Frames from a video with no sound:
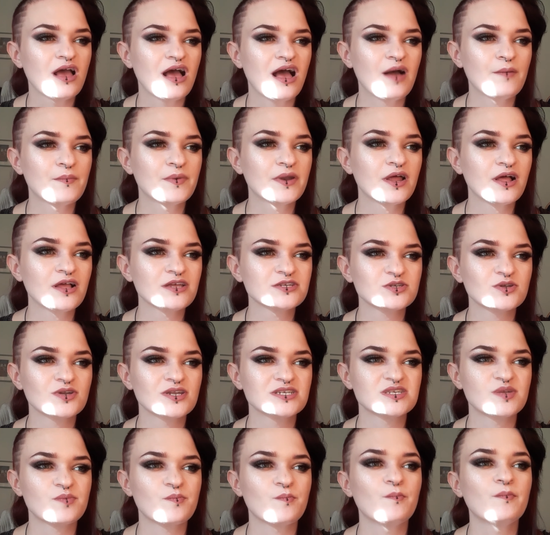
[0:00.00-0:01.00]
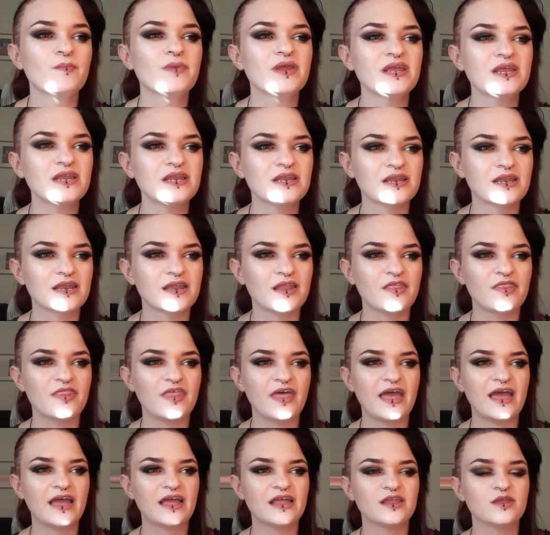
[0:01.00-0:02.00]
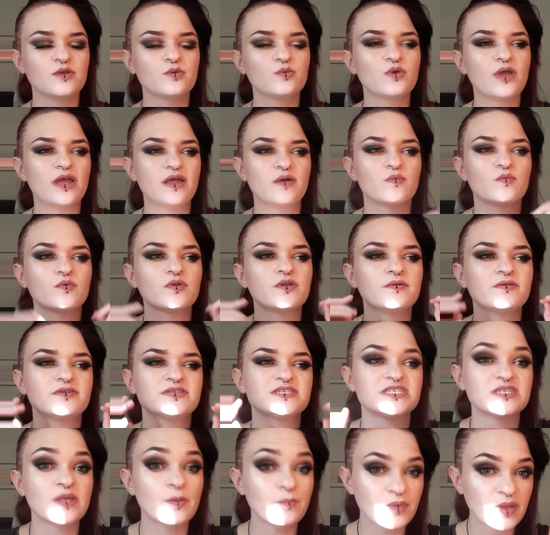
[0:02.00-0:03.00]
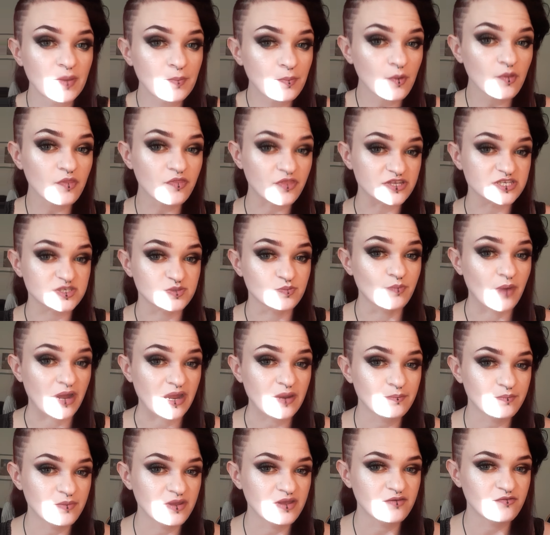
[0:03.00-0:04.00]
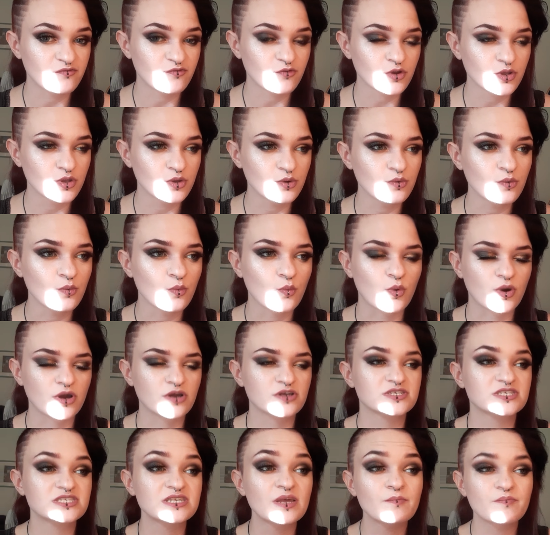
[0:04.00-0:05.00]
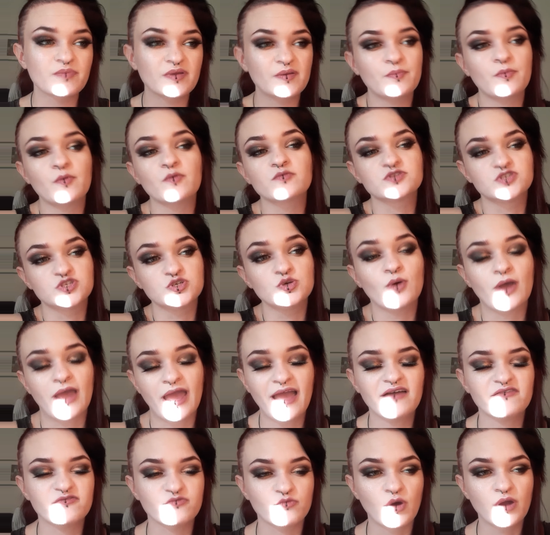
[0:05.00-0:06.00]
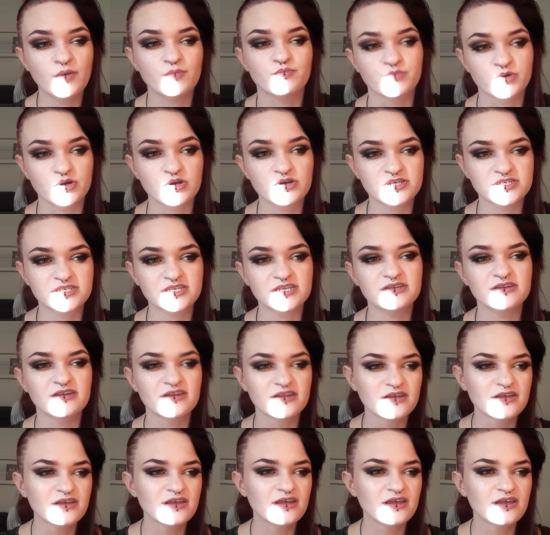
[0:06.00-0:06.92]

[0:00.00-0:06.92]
But it also doesn't mean that you get... Some people, this might be for you, where some people do have one person